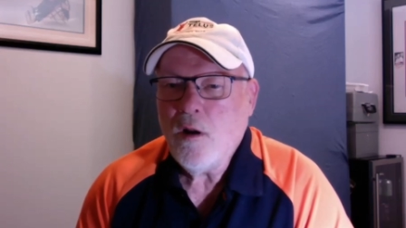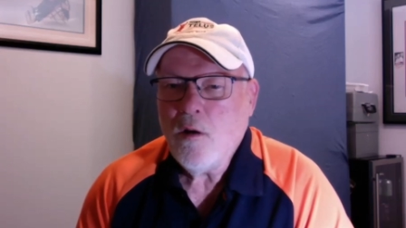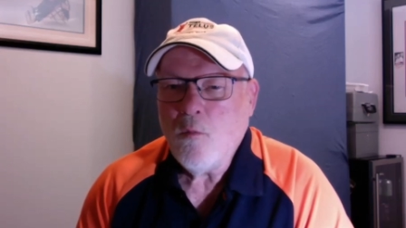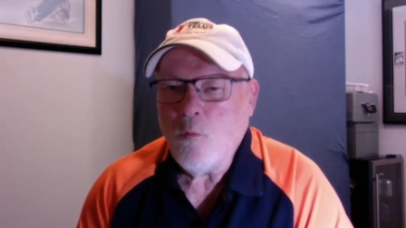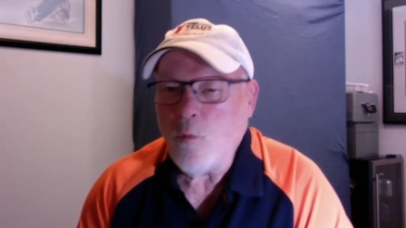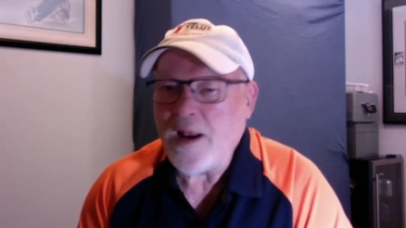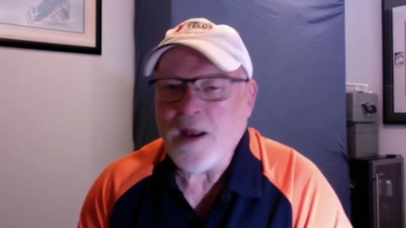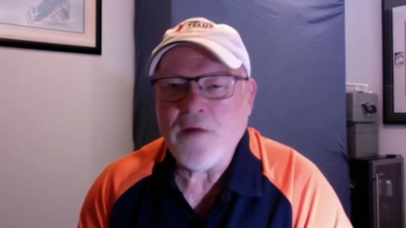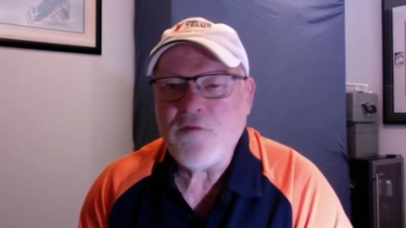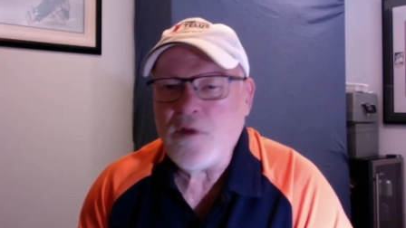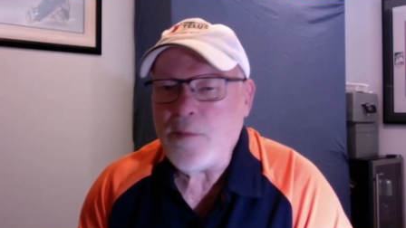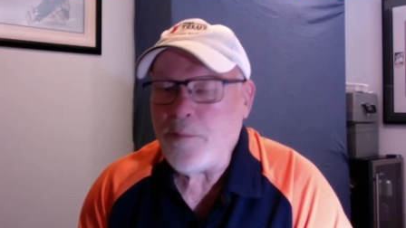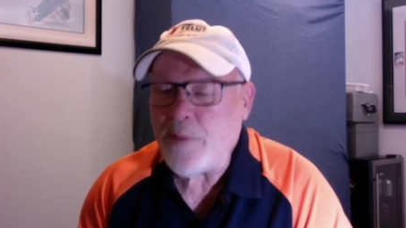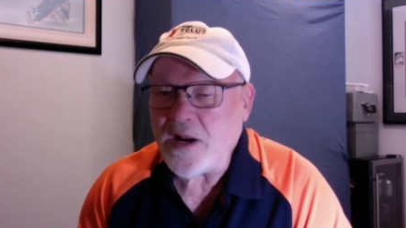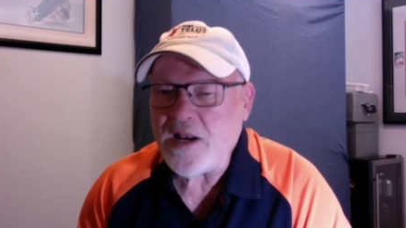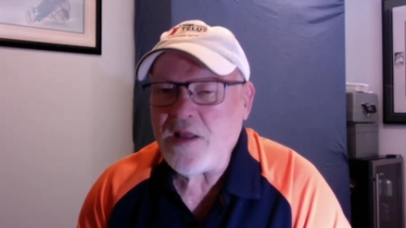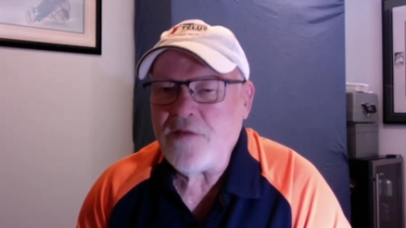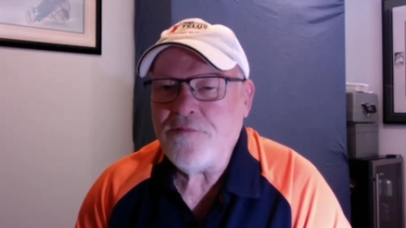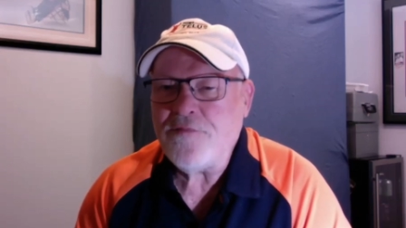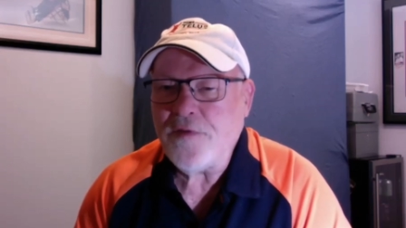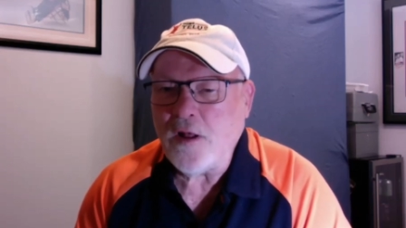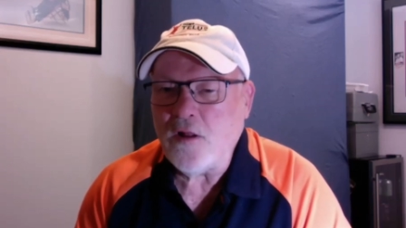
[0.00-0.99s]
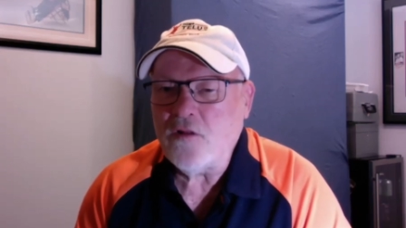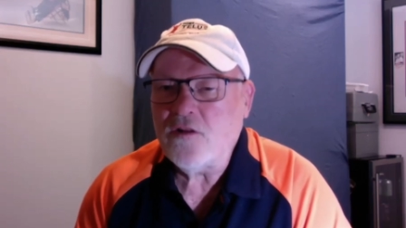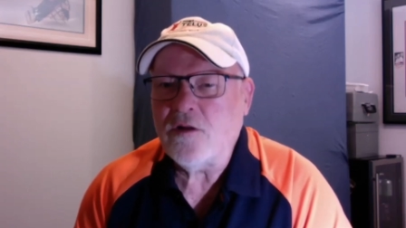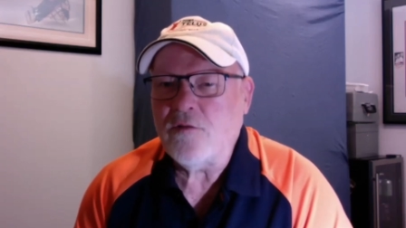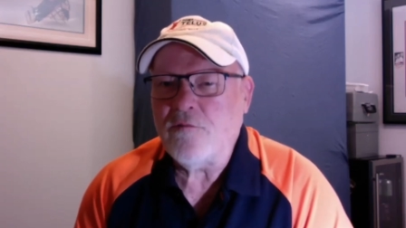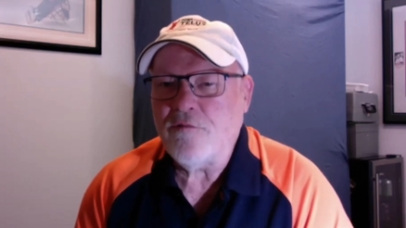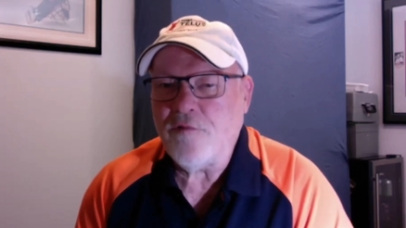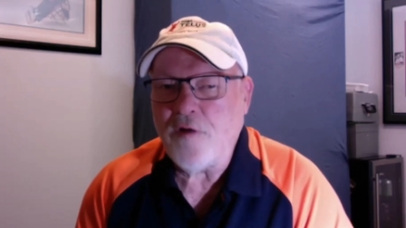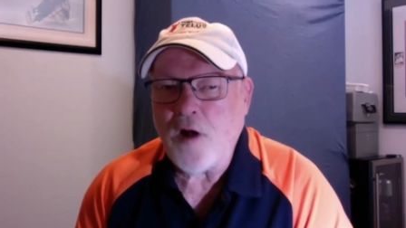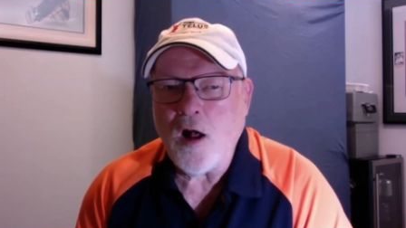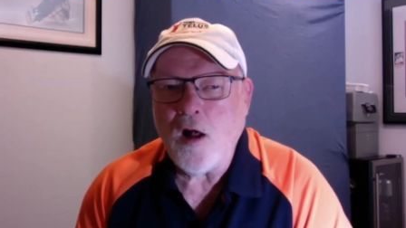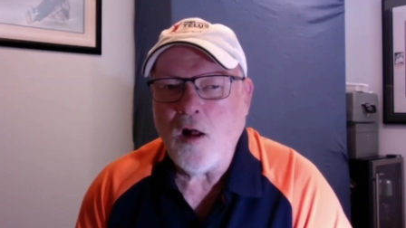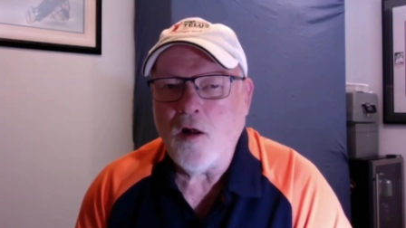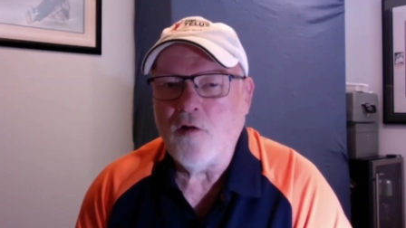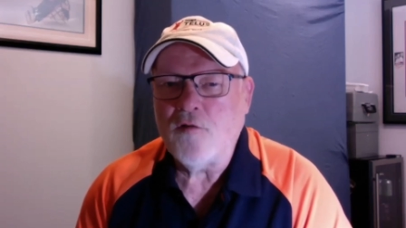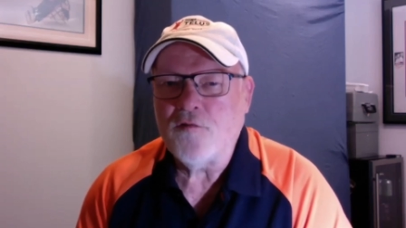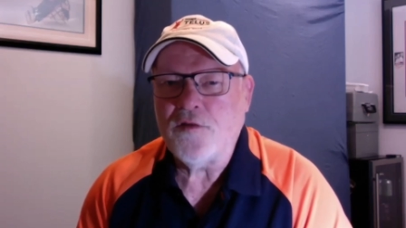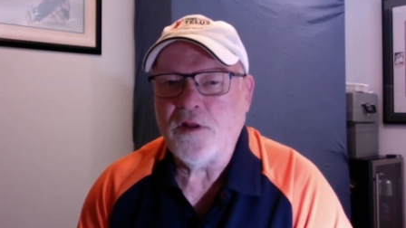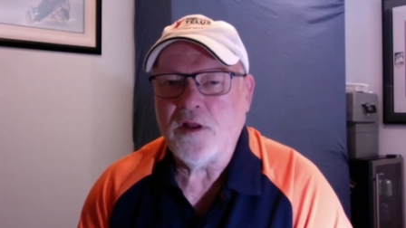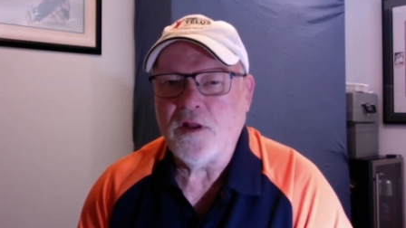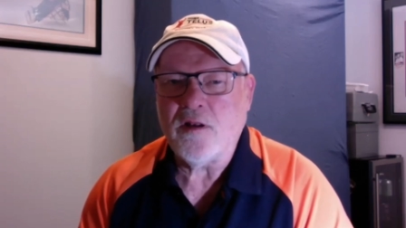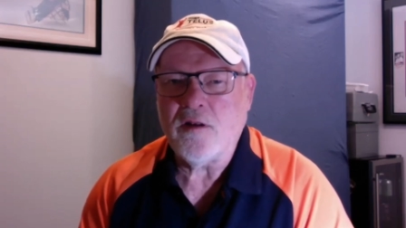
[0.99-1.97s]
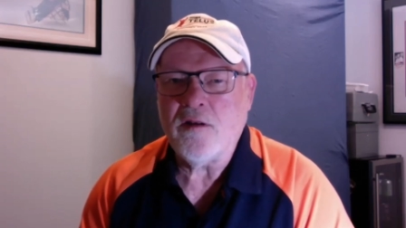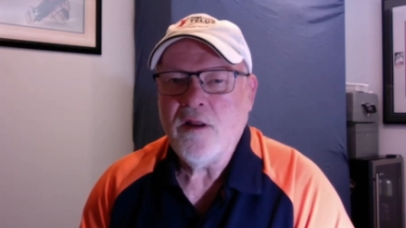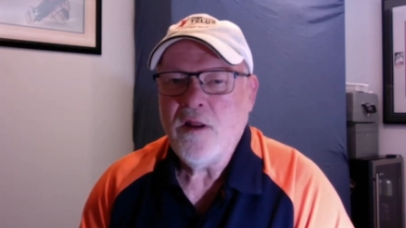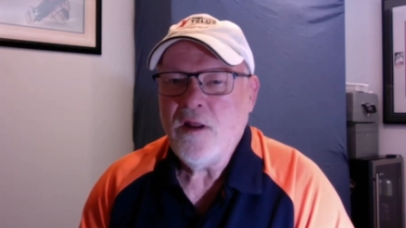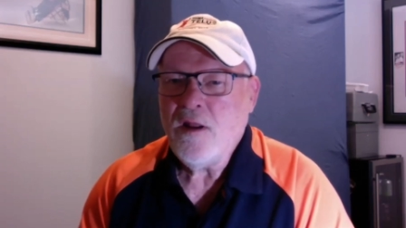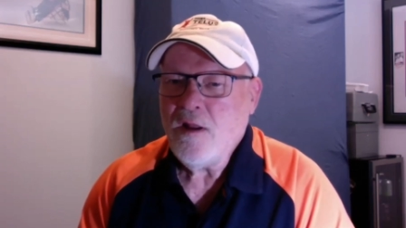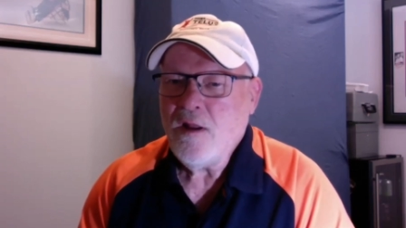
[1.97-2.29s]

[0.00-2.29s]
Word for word: when everybody felt involved and